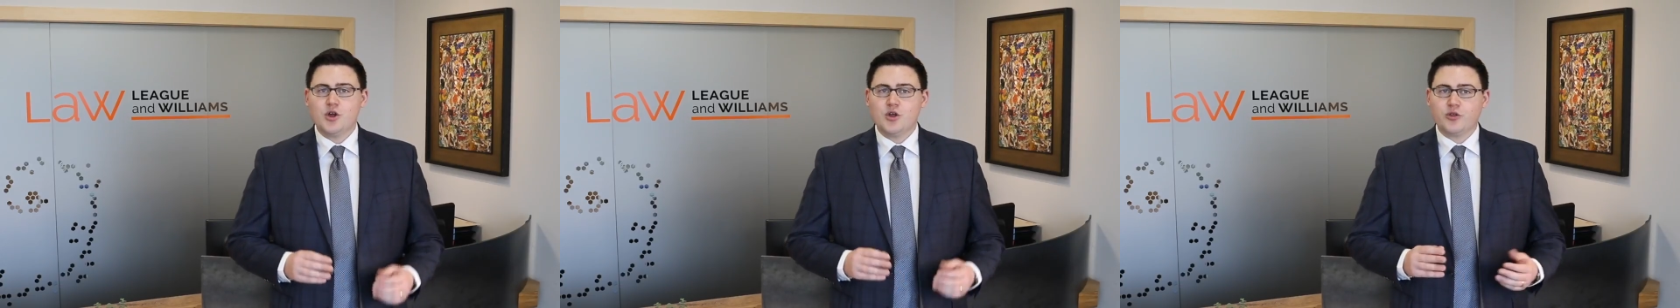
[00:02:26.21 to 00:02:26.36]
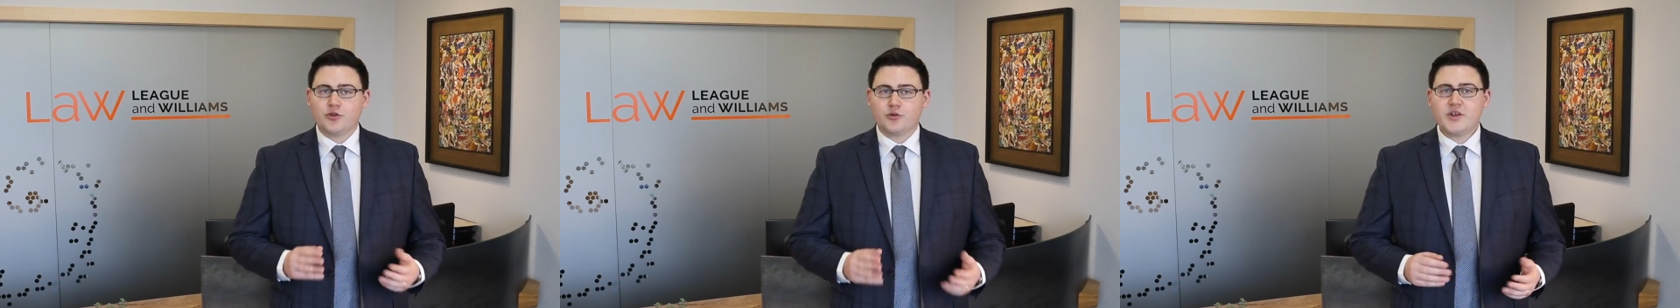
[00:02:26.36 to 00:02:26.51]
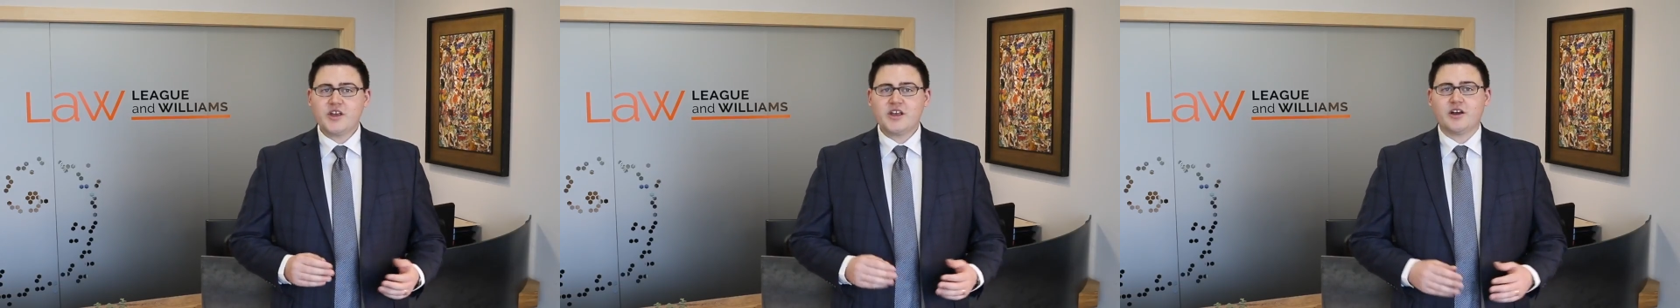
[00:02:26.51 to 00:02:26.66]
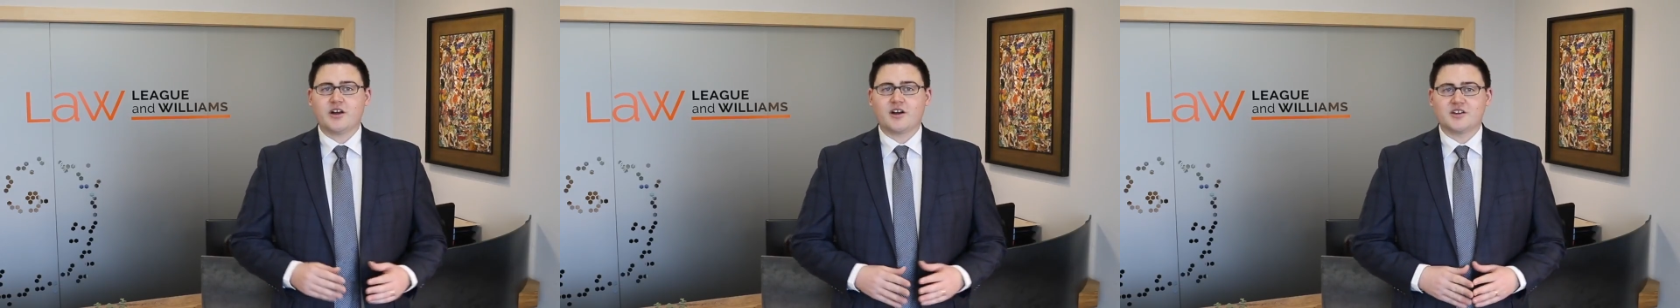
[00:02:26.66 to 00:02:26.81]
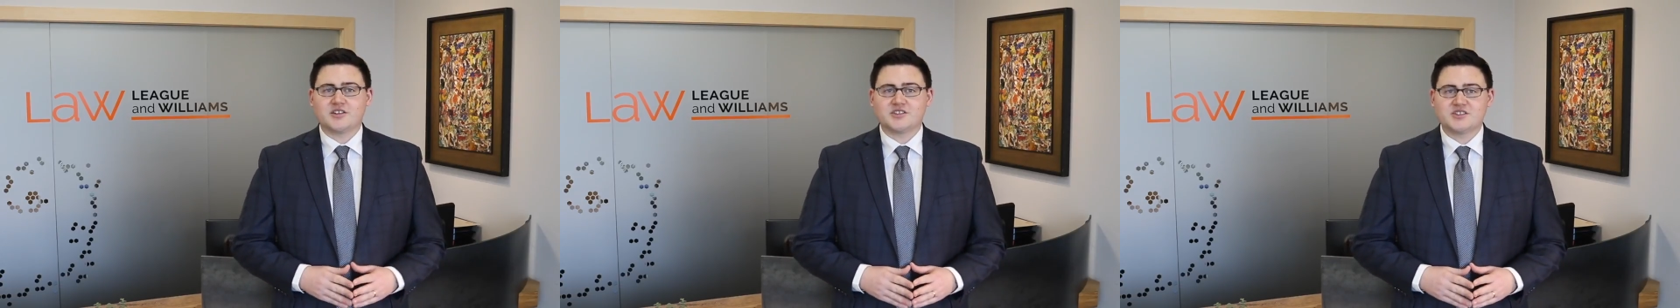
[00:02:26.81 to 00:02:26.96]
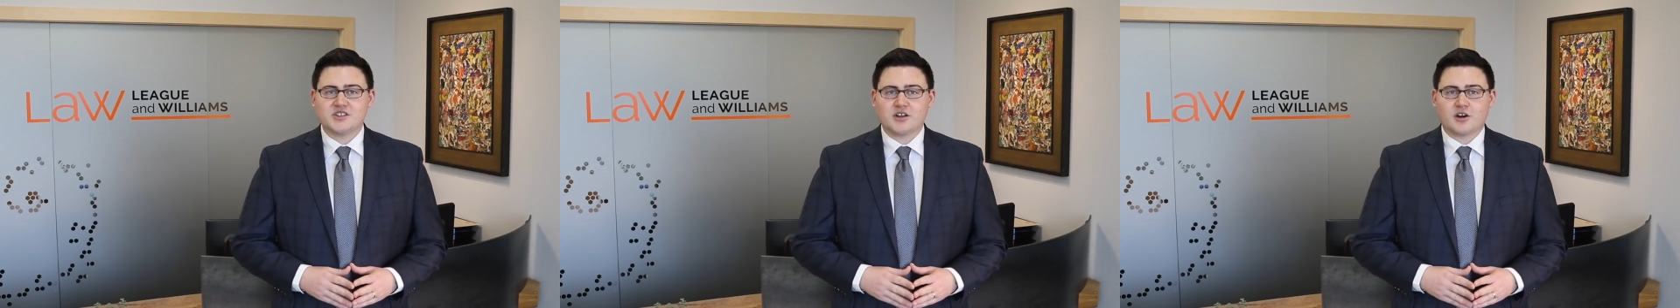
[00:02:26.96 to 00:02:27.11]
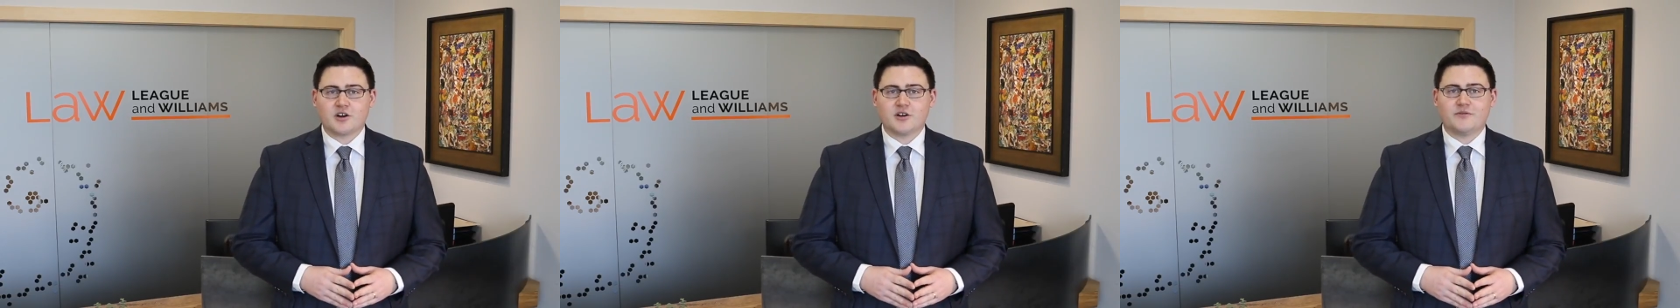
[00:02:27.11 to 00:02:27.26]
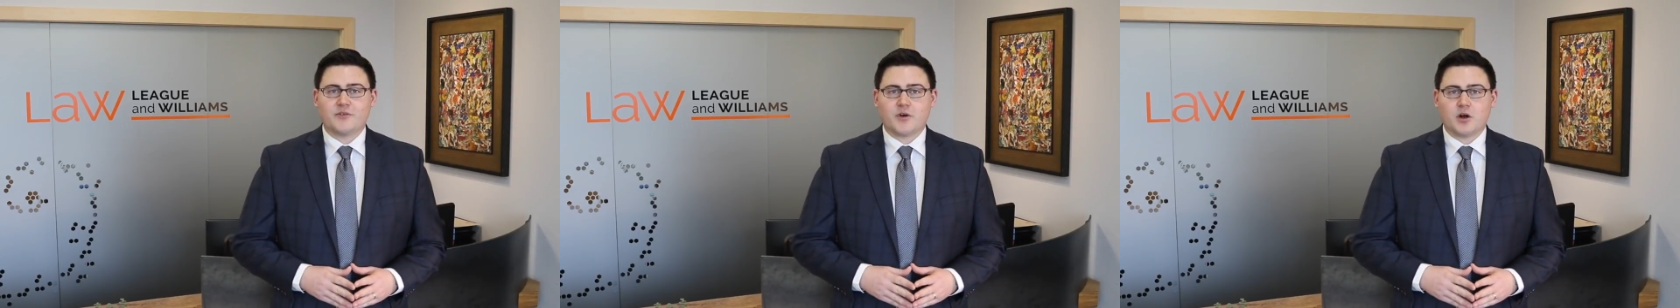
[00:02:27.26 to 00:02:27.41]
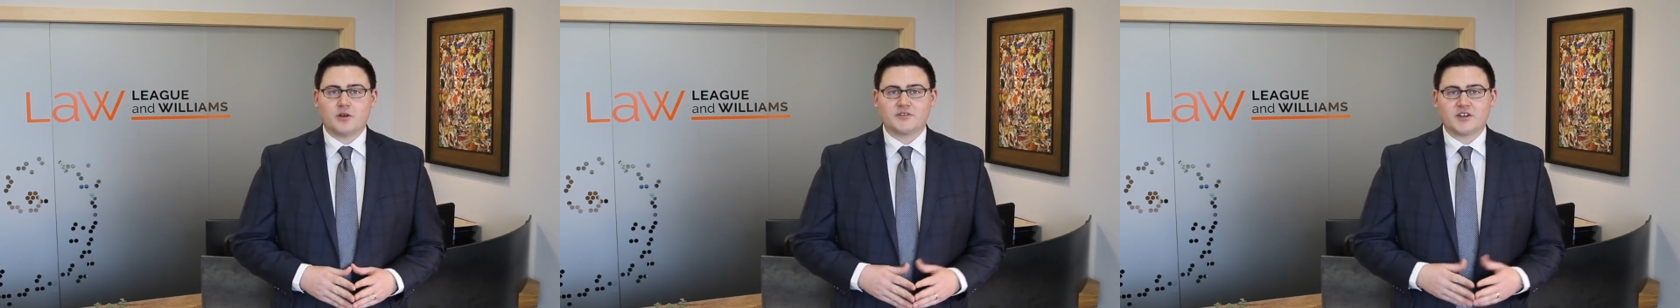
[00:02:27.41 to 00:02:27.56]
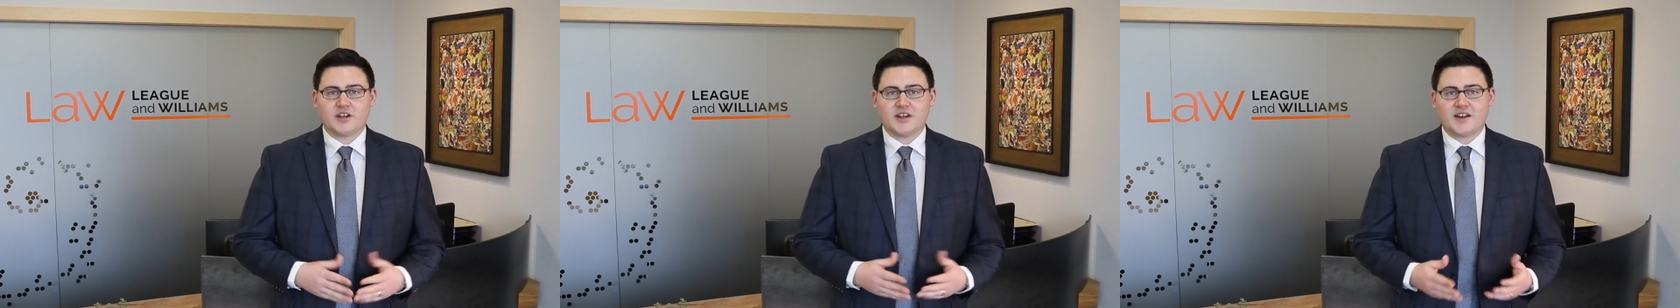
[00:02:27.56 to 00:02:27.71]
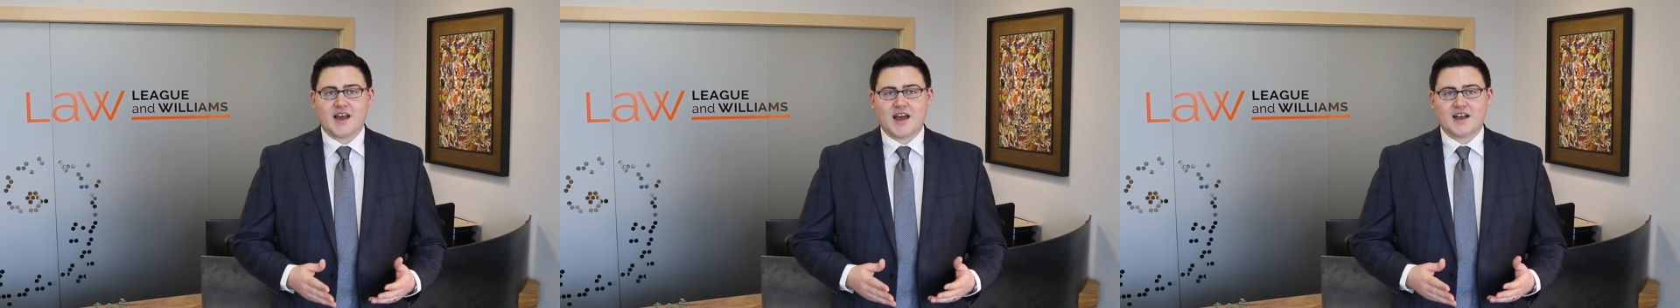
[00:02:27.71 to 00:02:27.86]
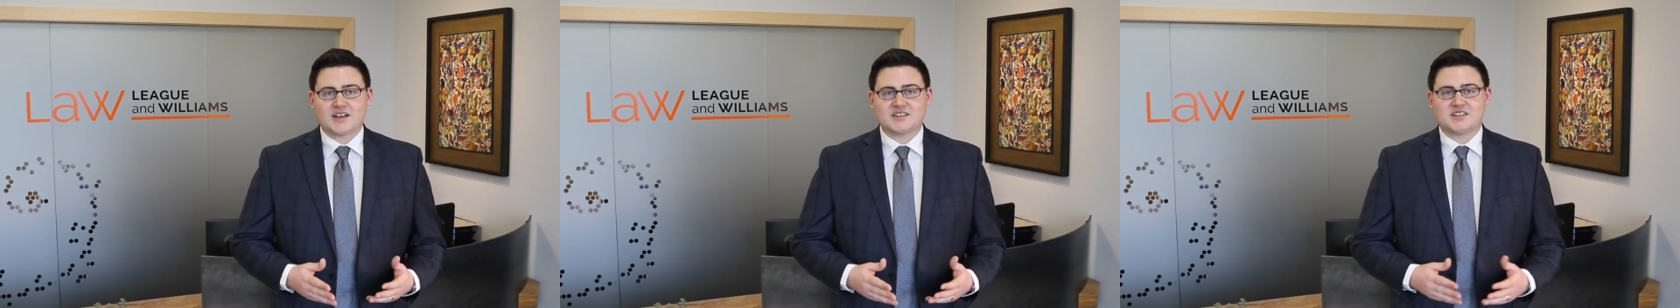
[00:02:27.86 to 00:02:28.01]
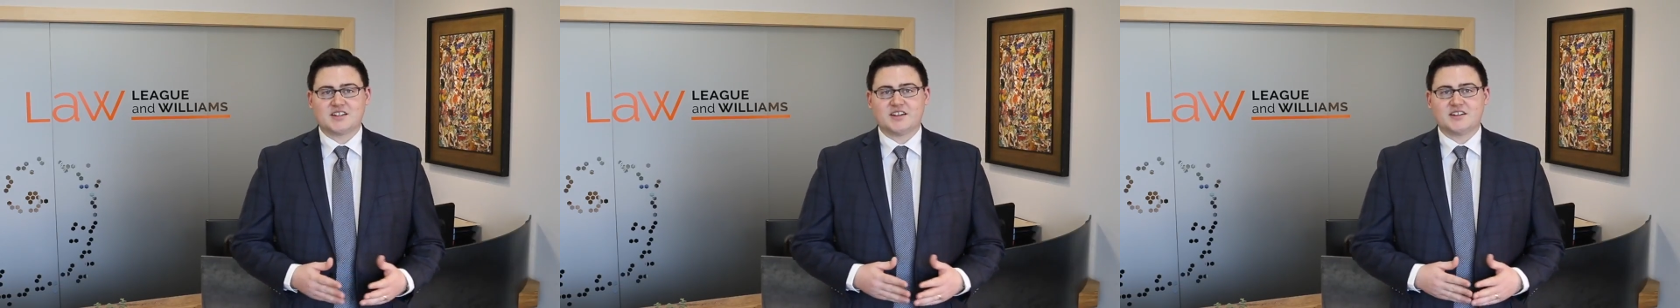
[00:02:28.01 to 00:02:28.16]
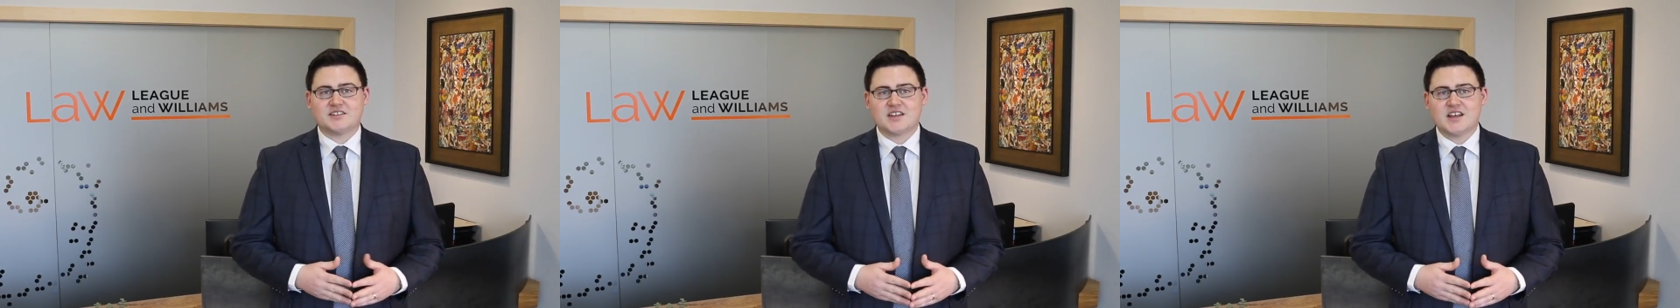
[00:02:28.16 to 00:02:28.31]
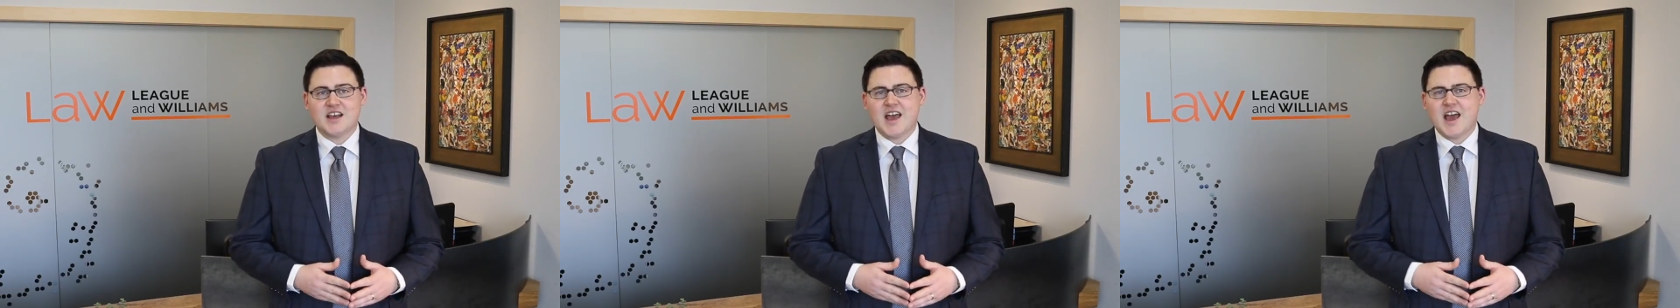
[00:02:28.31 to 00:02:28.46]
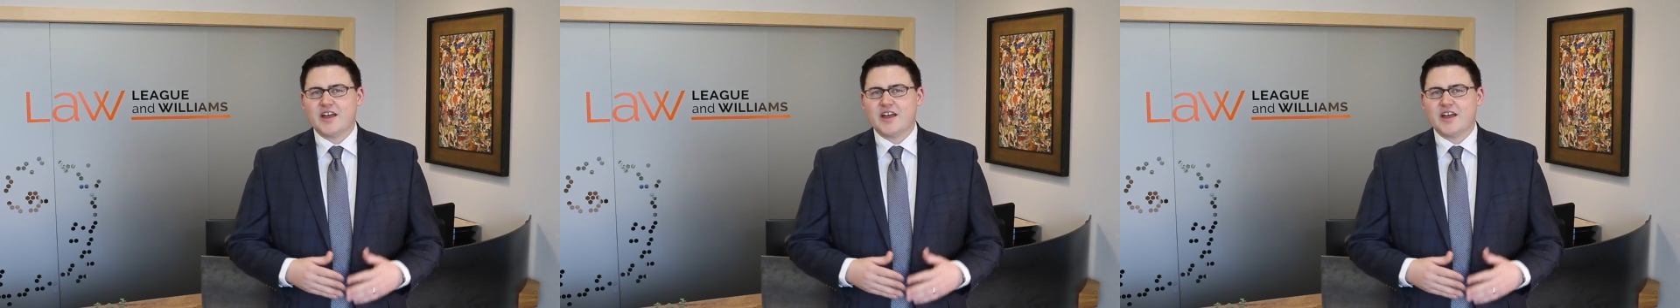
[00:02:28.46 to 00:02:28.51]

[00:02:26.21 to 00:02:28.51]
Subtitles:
3 cars are involved in an accident